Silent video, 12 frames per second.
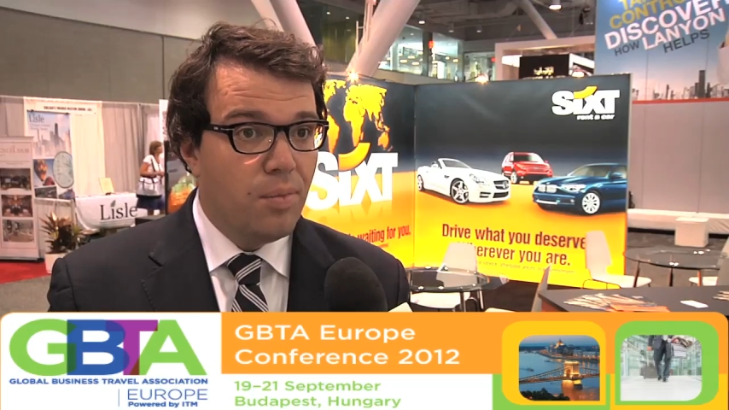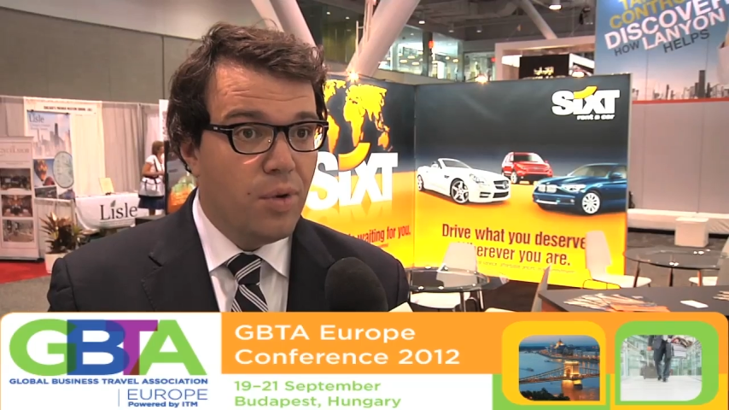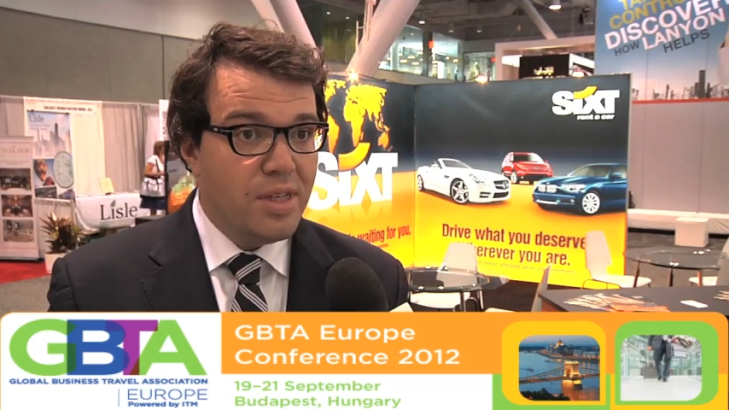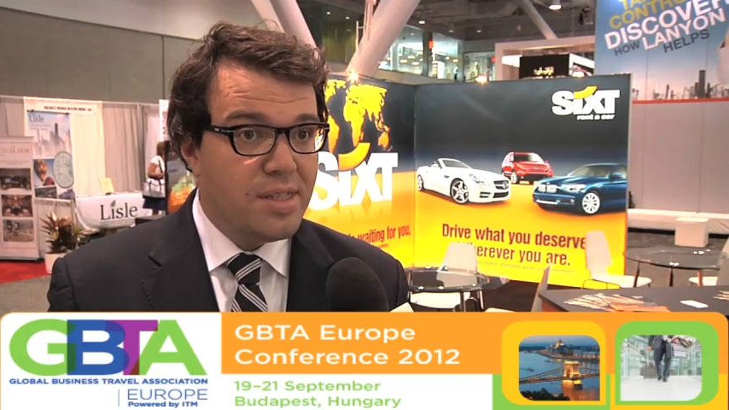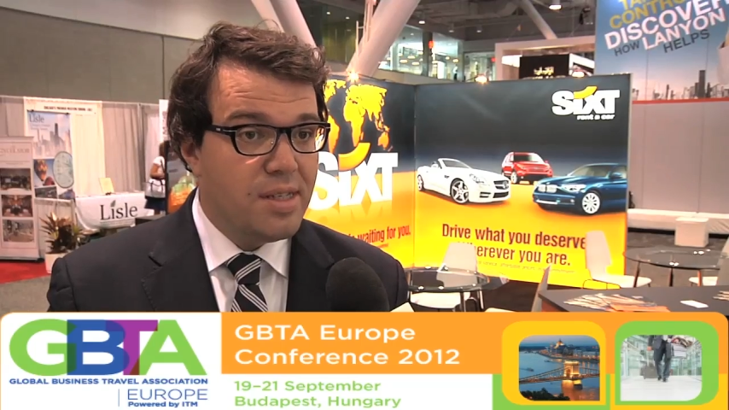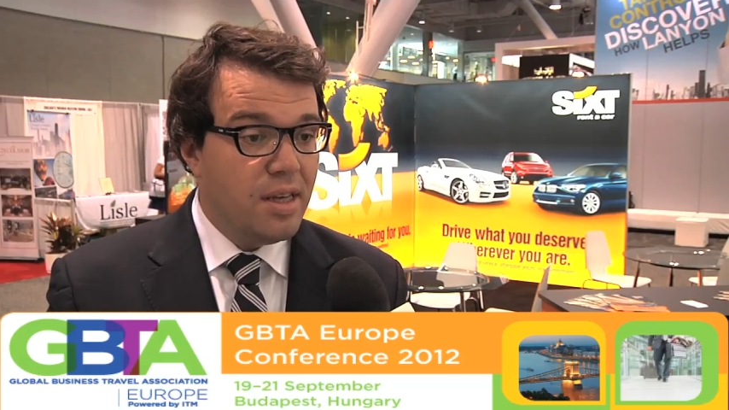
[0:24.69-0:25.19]

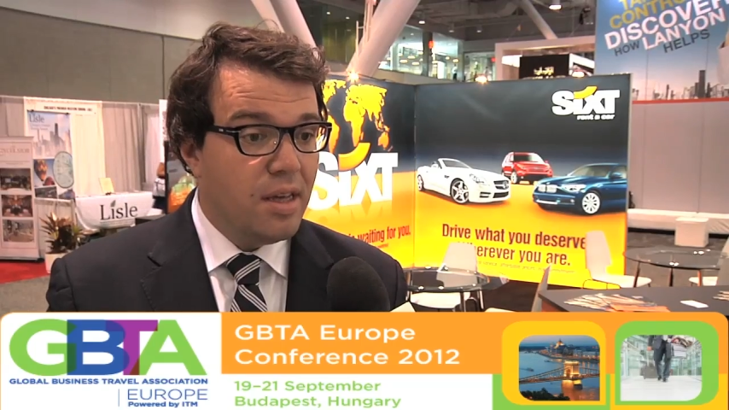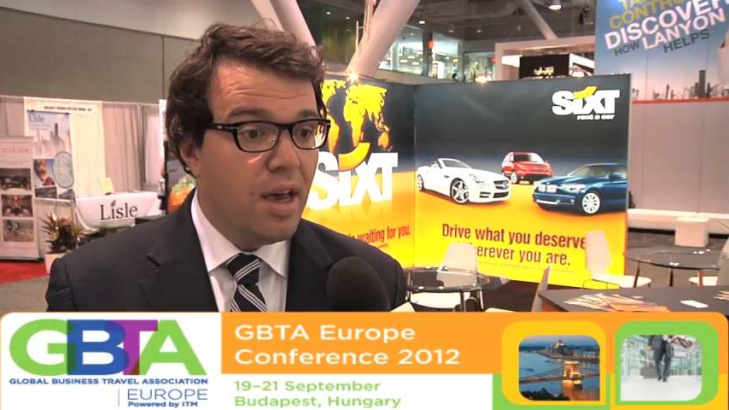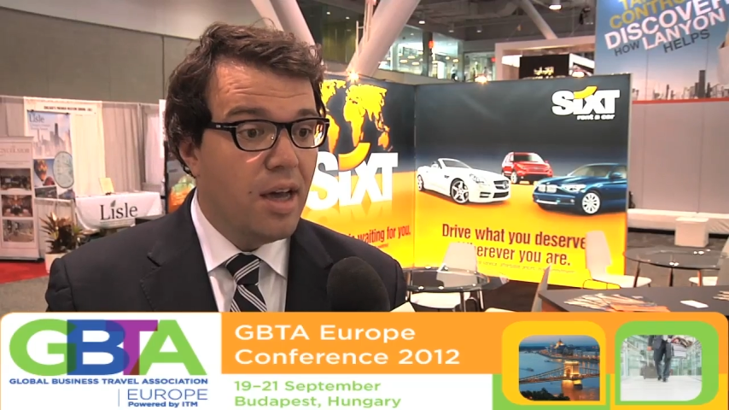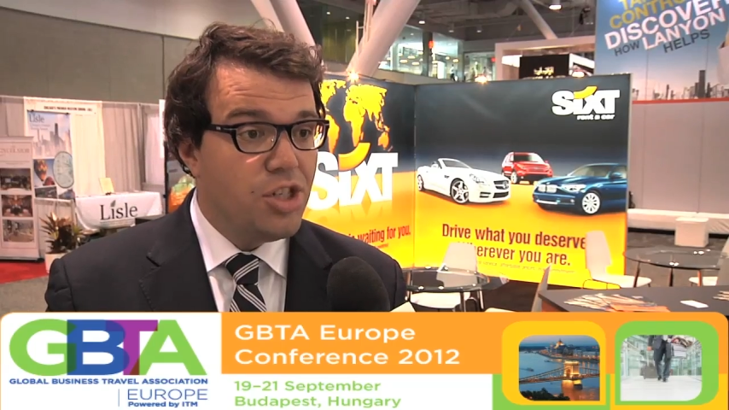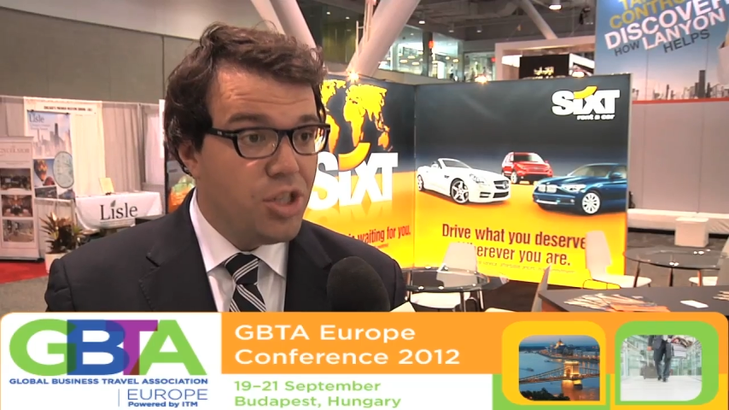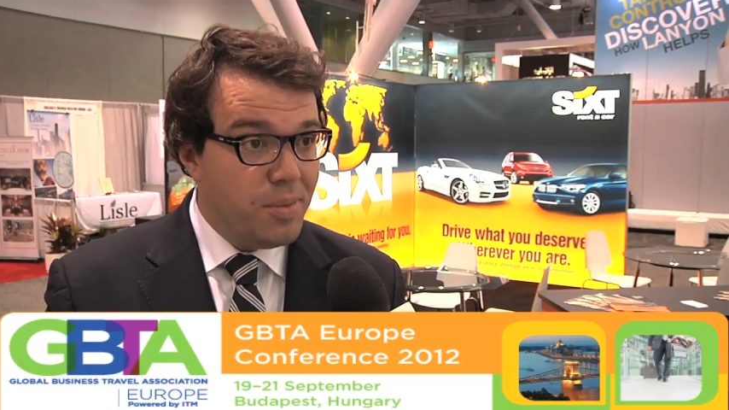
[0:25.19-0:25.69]
we see
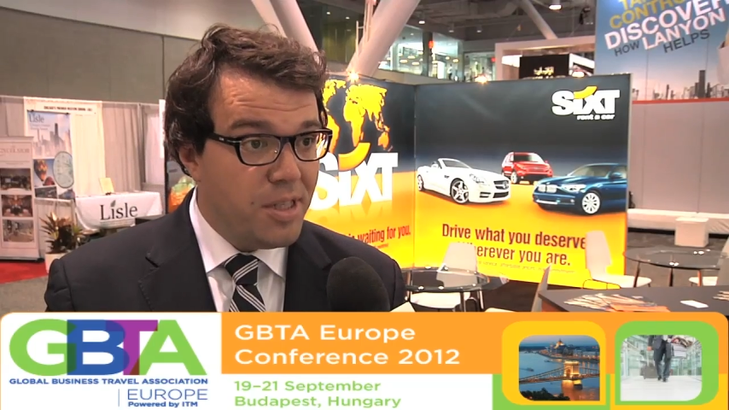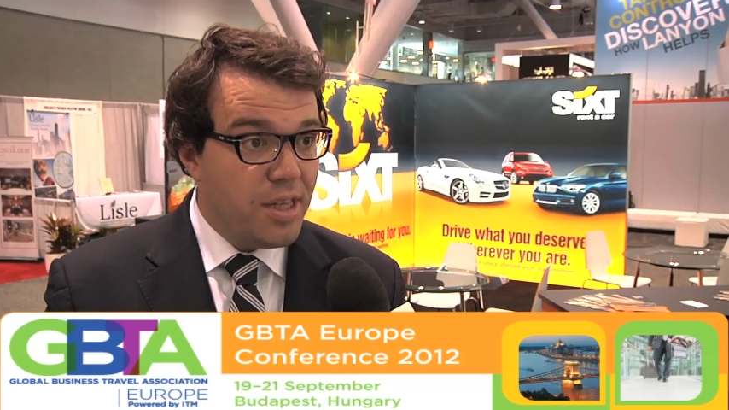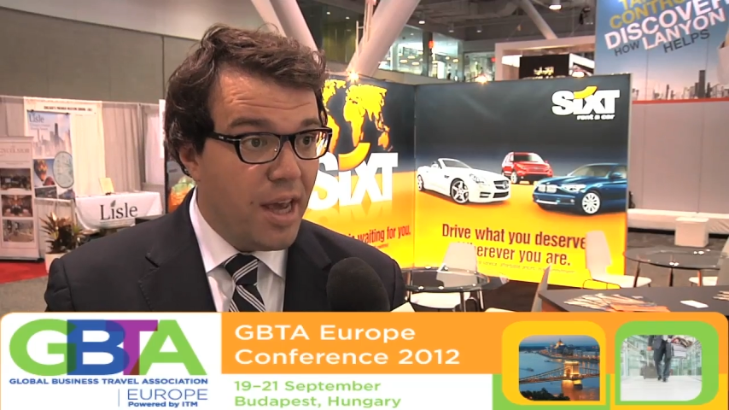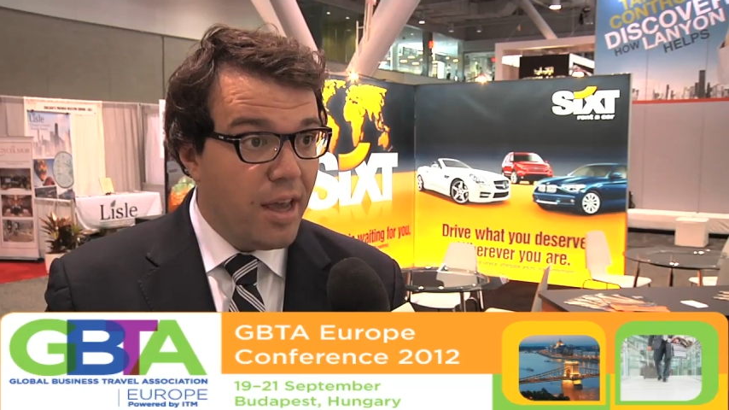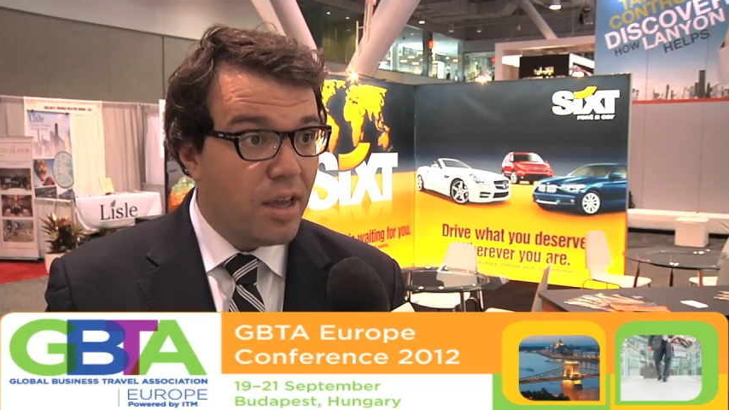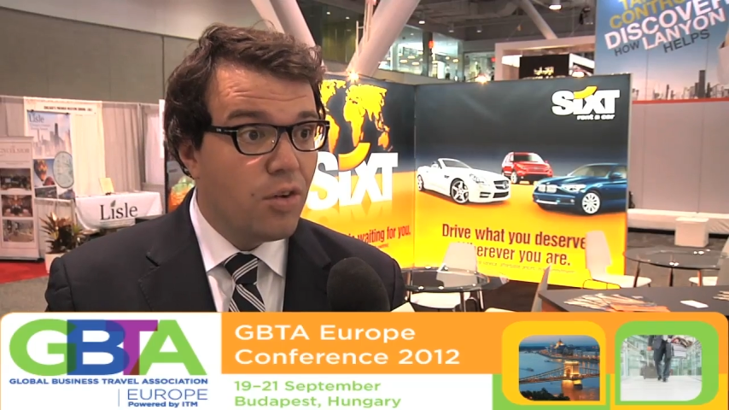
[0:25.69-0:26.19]

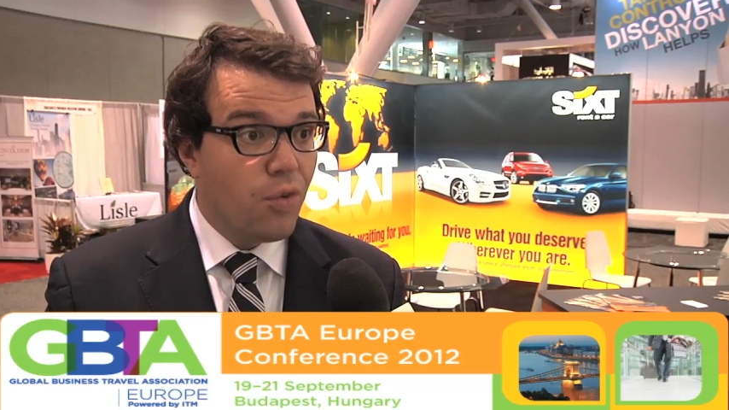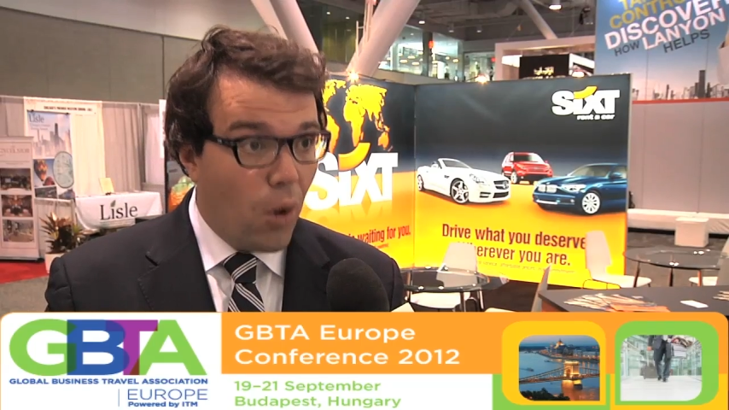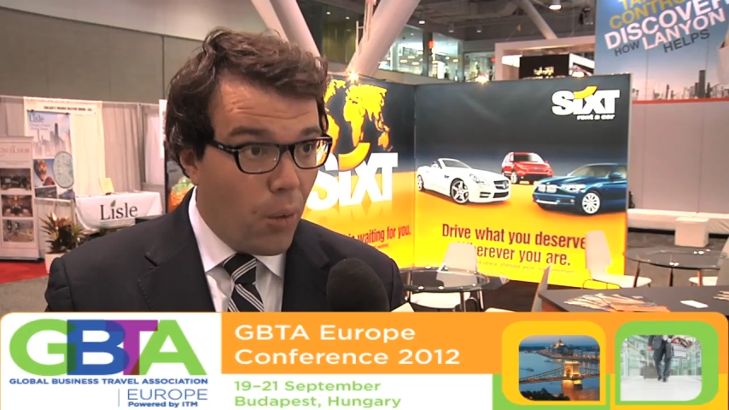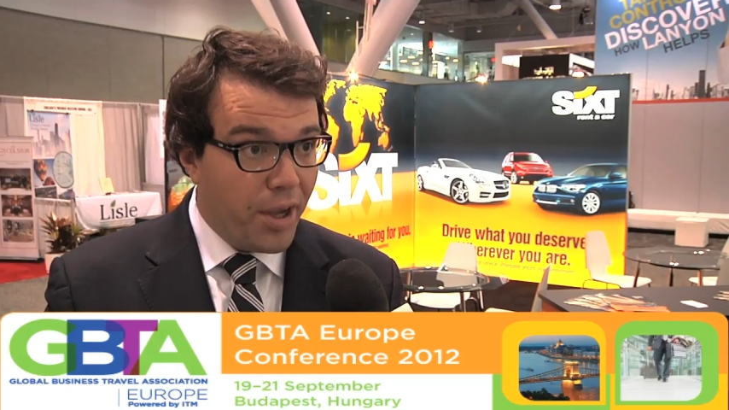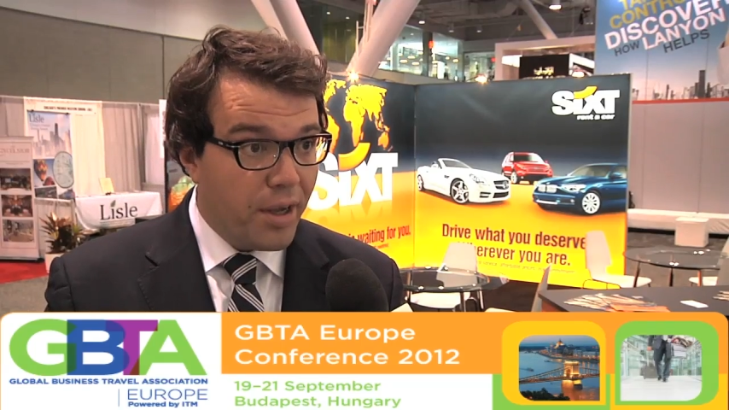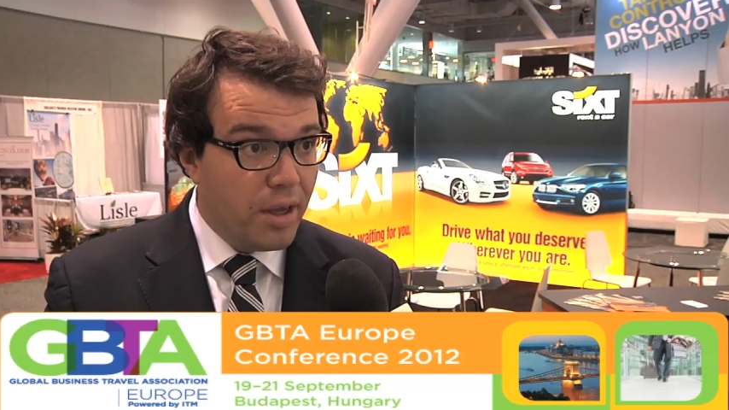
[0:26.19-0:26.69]
GBTA
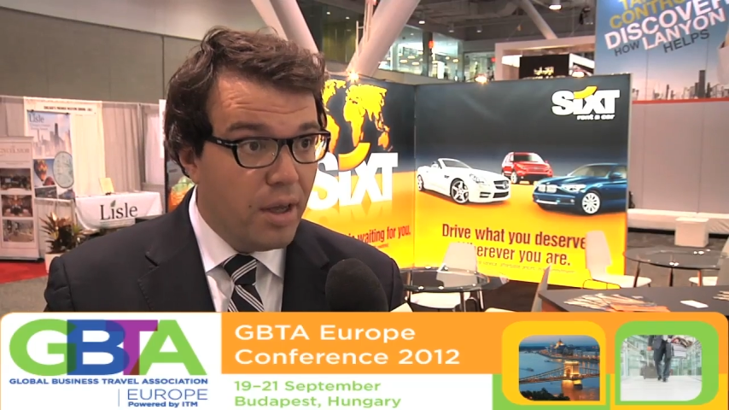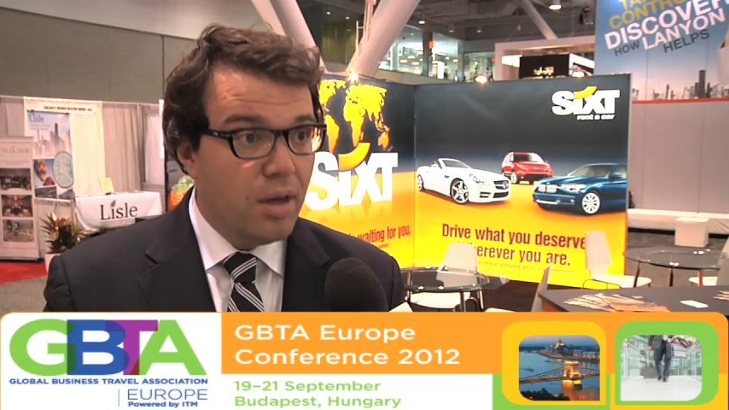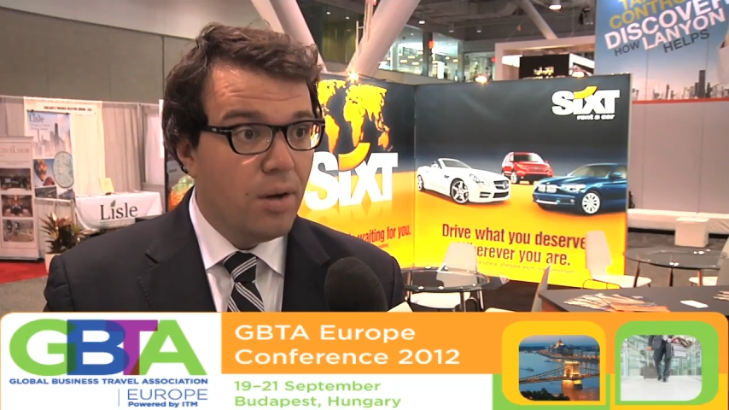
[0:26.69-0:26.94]
growing.